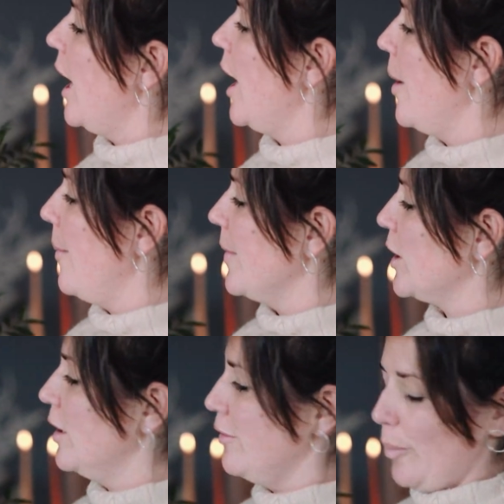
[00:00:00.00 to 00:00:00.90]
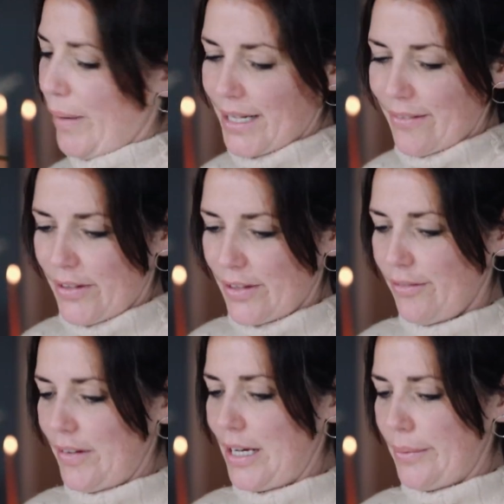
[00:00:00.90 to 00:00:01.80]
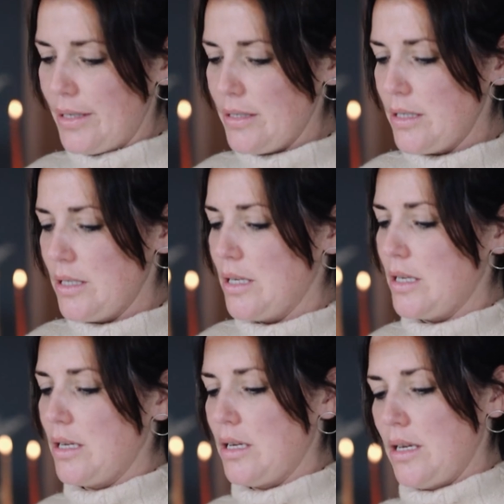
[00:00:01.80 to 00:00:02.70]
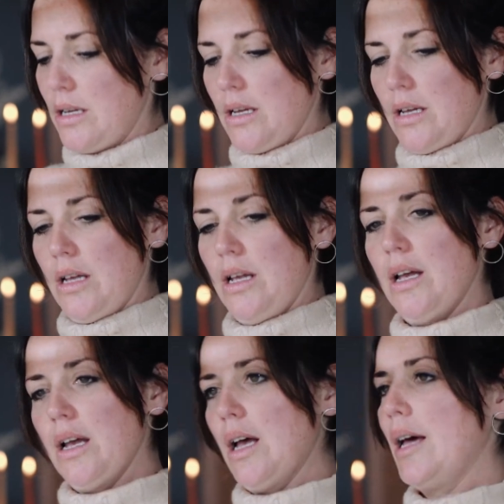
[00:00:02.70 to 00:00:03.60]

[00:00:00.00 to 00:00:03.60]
to cover up any of the other flowers. And